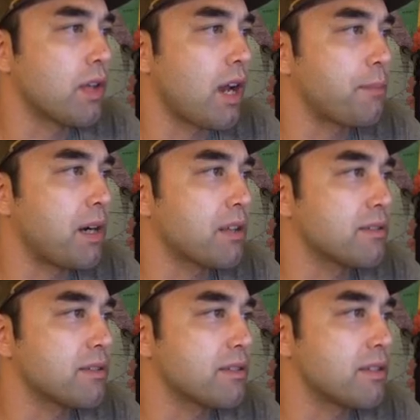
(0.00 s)
the
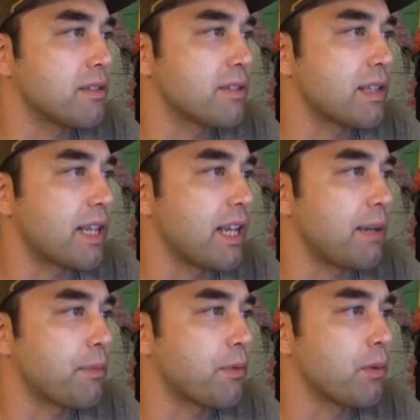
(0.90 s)
hypothesis is that they
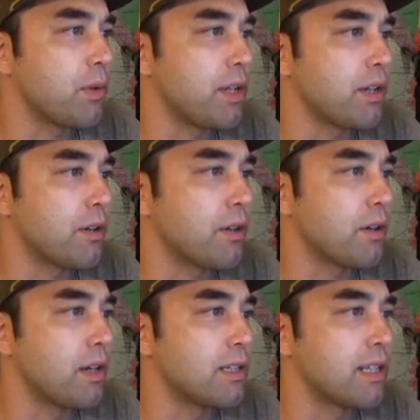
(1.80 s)
came through
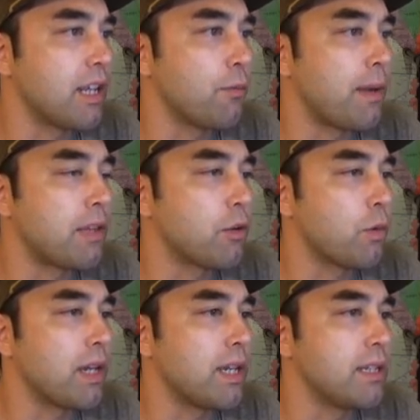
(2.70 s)
here and then they made their
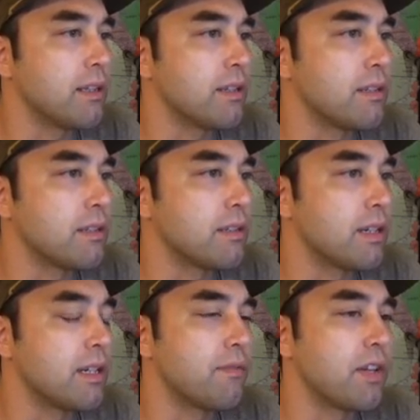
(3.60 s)
way inland
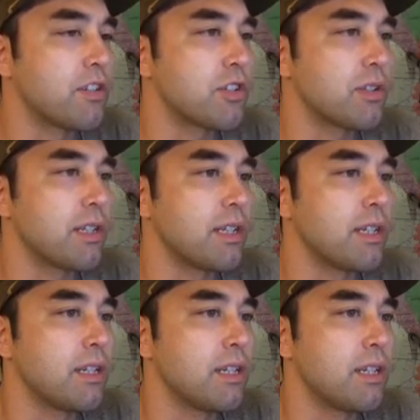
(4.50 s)
and
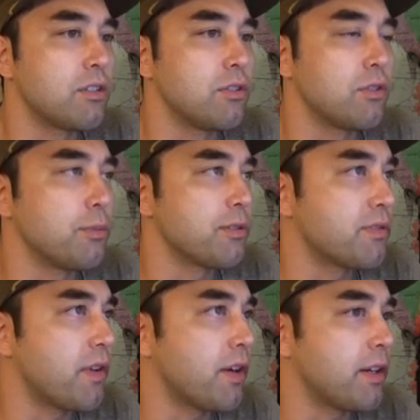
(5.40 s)
eventually to Cooper's
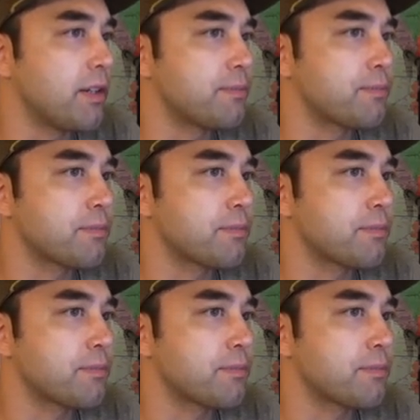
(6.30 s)
Ferry.